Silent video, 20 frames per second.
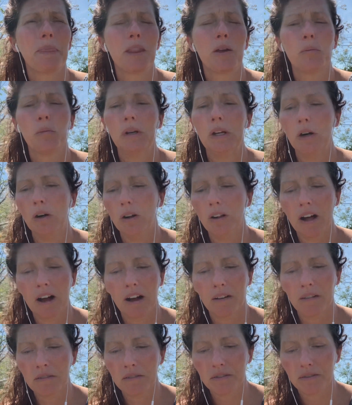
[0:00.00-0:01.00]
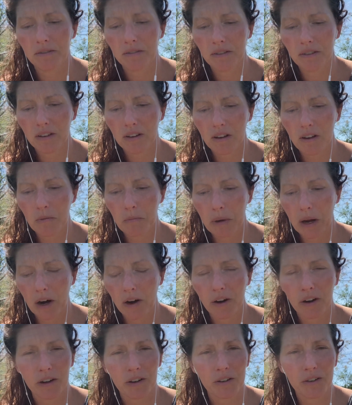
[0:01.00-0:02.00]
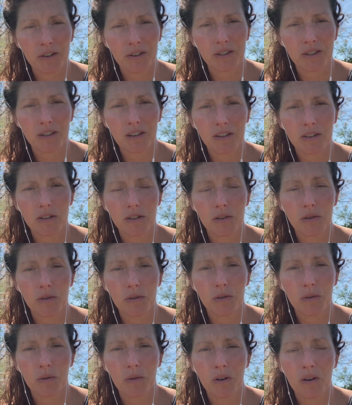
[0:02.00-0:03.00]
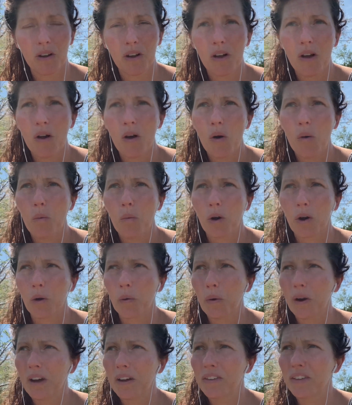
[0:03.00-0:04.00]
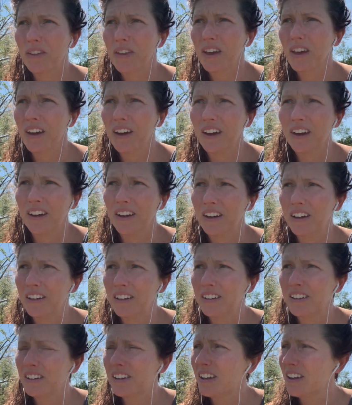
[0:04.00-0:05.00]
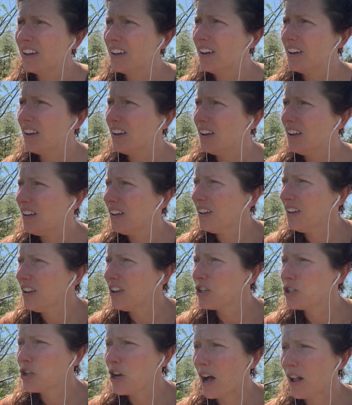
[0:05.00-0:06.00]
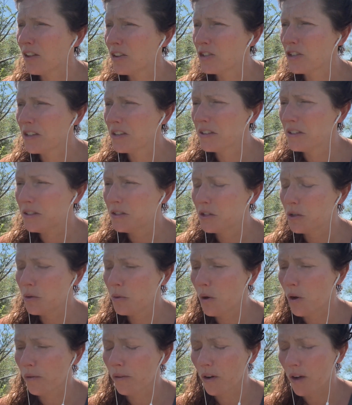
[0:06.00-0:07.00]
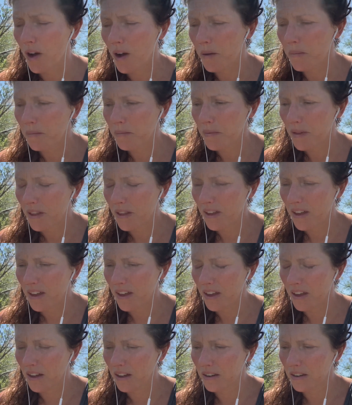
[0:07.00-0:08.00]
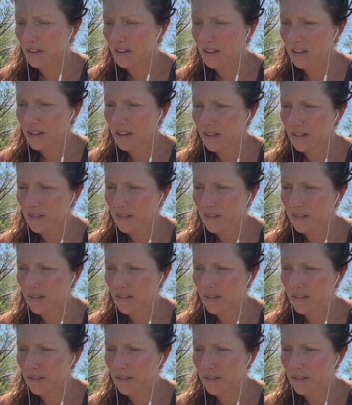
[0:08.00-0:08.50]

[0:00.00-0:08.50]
We all have barriers to work with and challenges to overcome, and